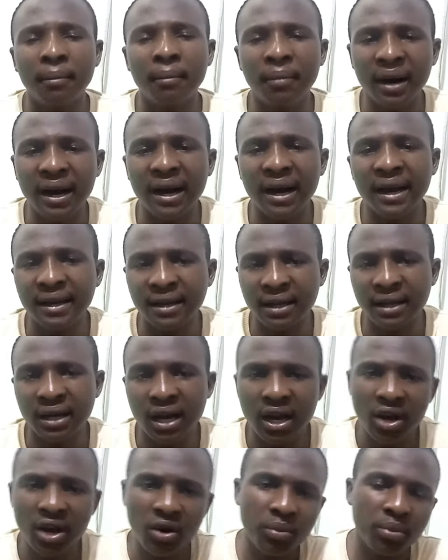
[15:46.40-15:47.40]
by the
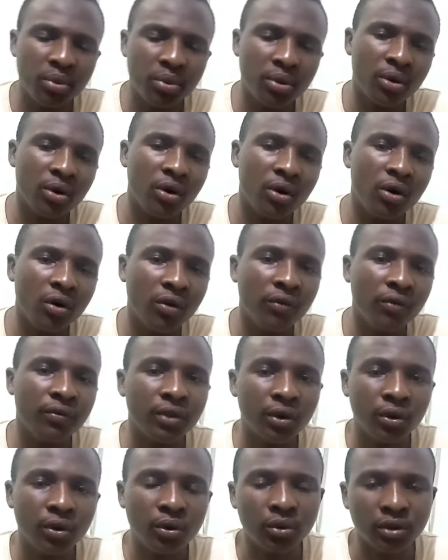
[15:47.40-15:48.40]
help of
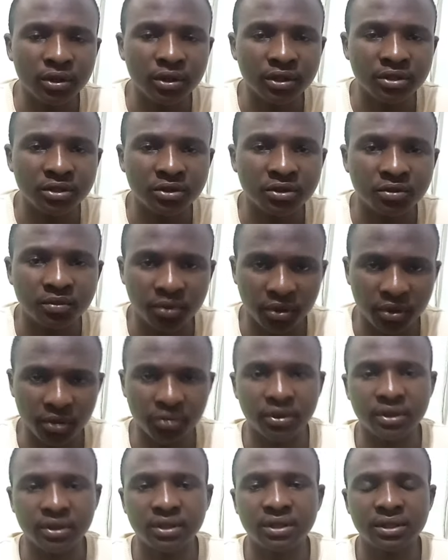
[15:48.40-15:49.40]
the Holy
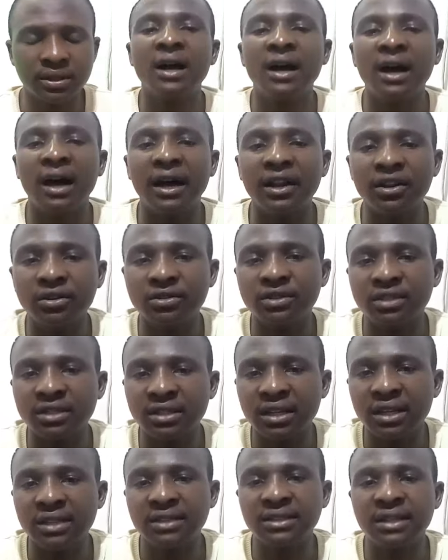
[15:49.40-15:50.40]
Spirit. And until
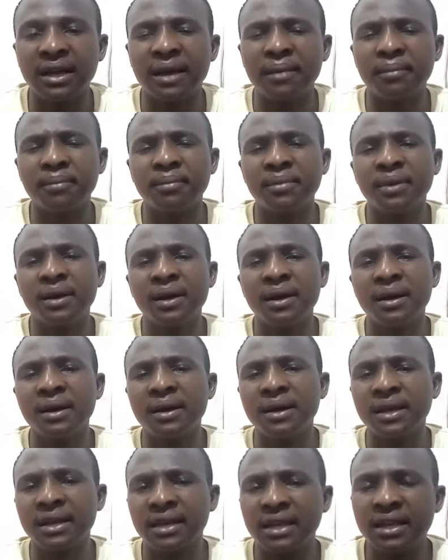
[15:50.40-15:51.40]
next time,
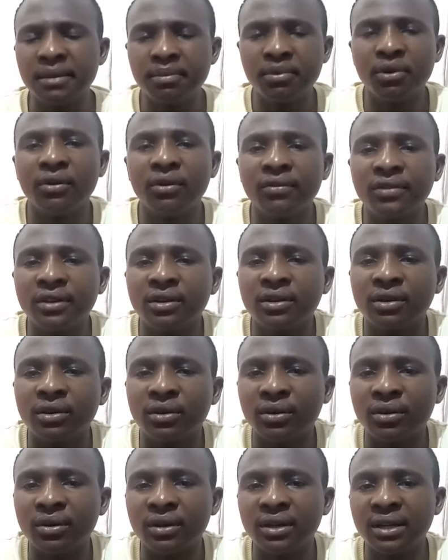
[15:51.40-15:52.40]
keep loving the
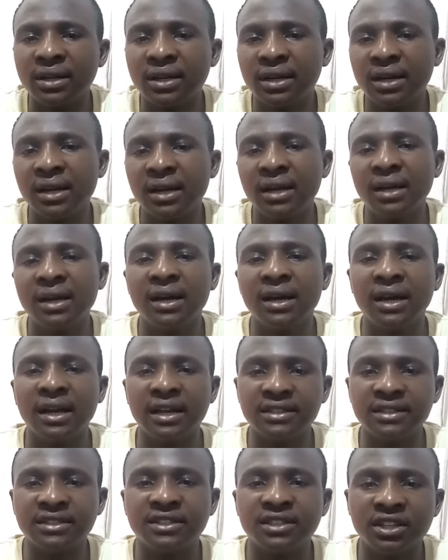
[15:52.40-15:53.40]
Lord
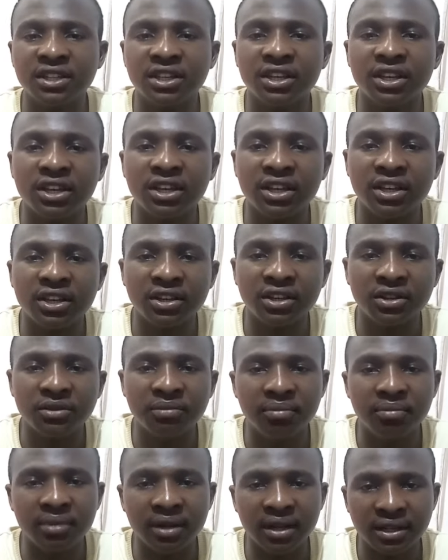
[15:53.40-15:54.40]
and stay
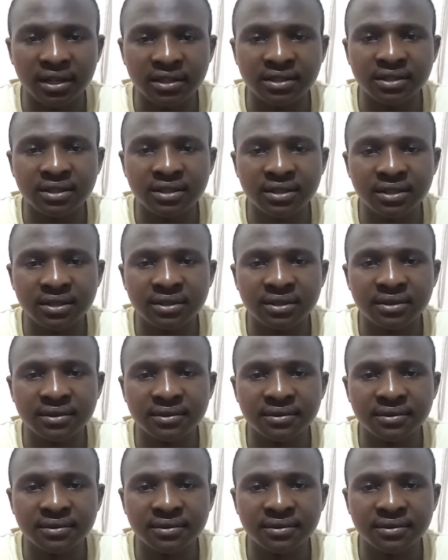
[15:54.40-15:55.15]
blessed.